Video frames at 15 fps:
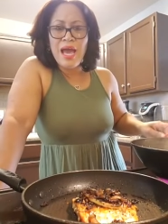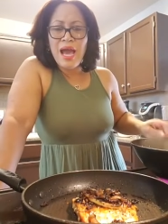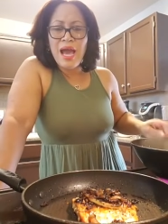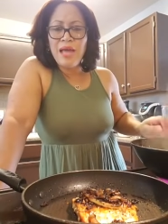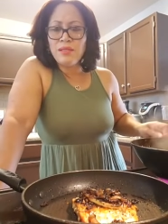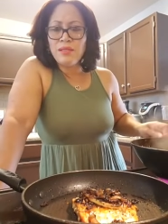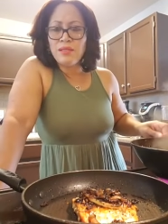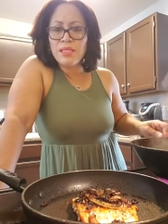I
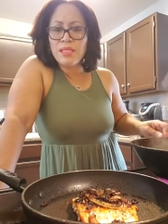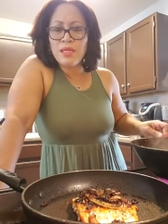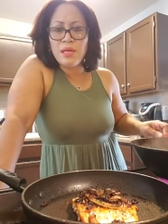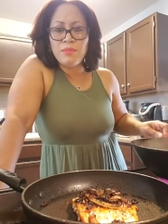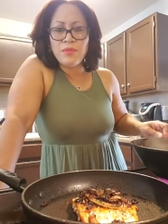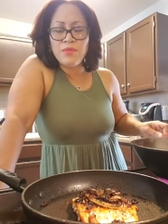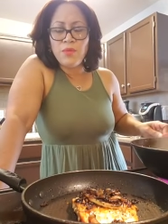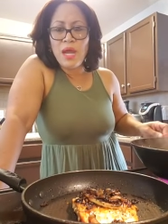looked it up
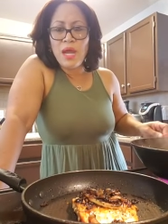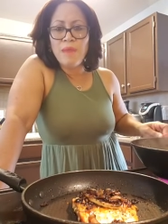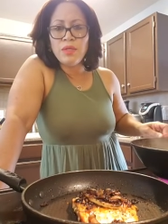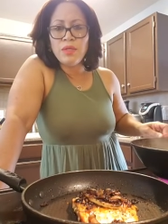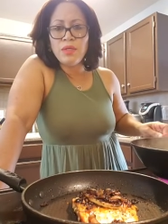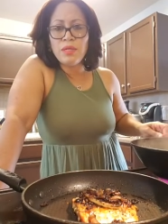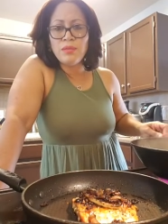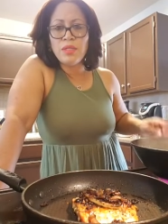before. I'm
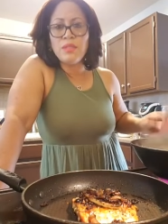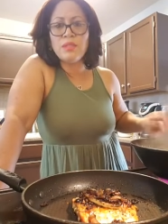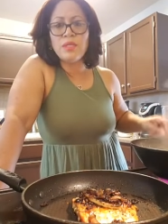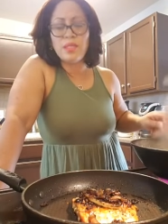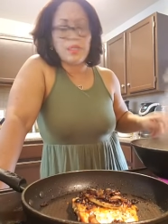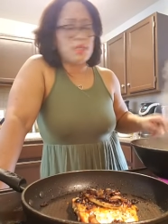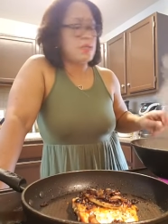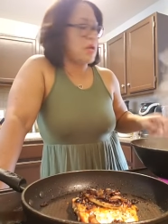going. I'm going to look
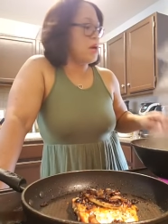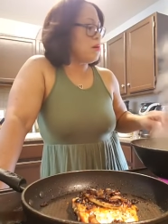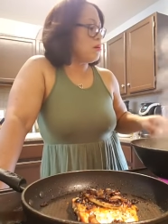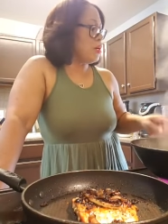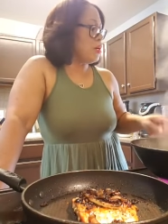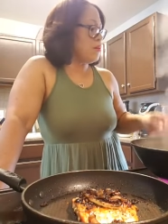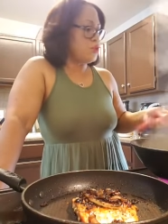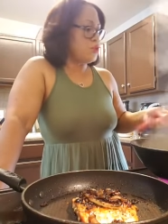again. I'll,
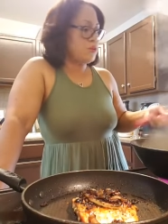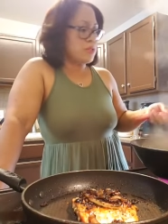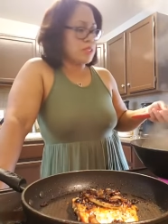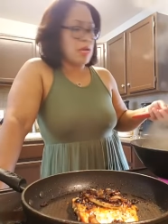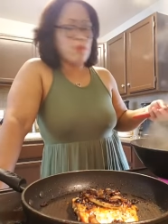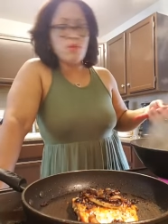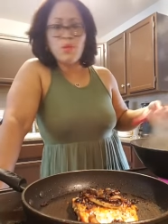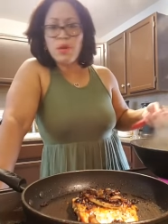um, George,
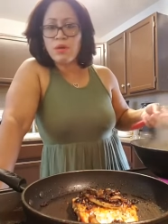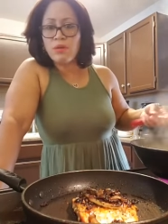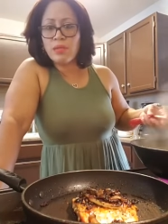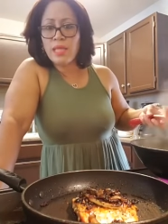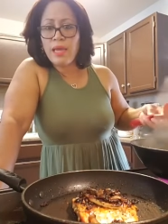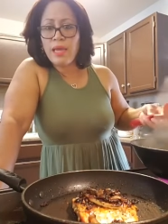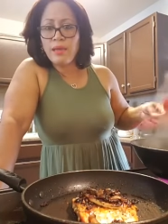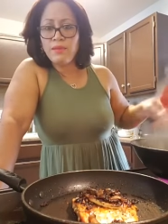I will work on
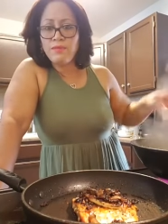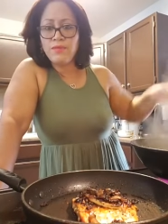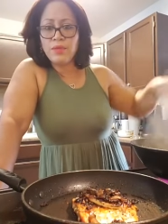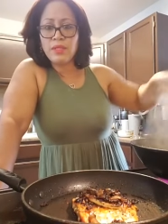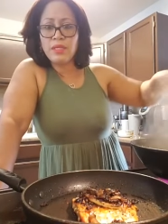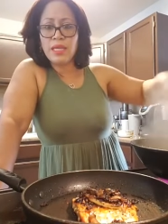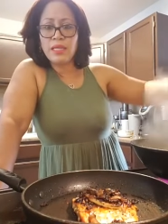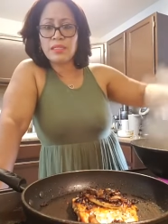that for the
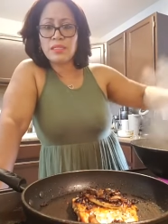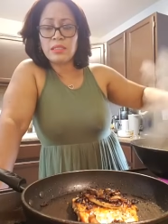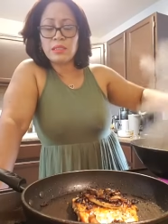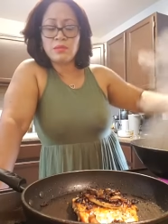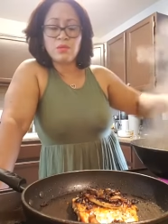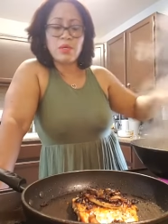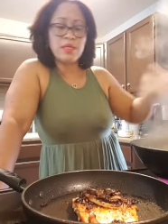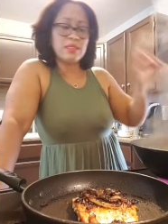next
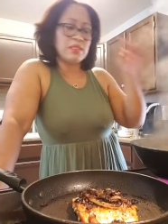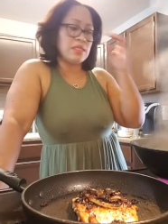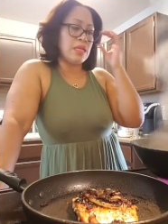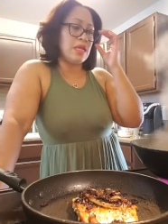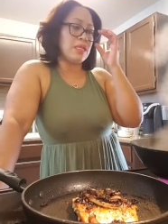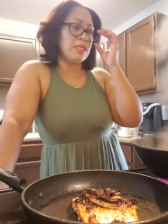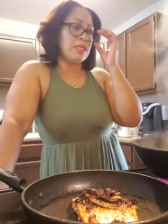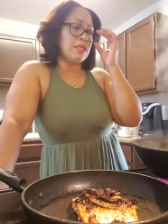ones, and I
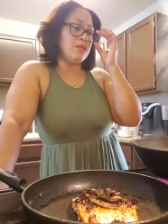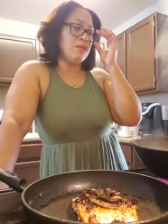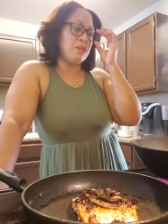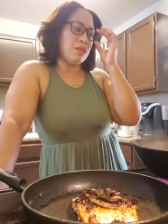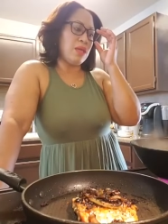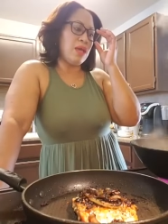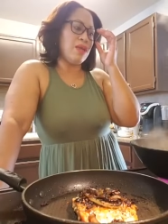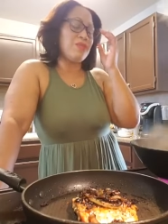can let you know the
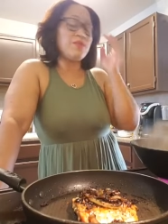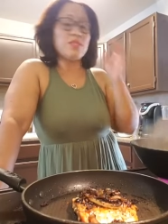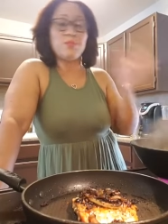calories.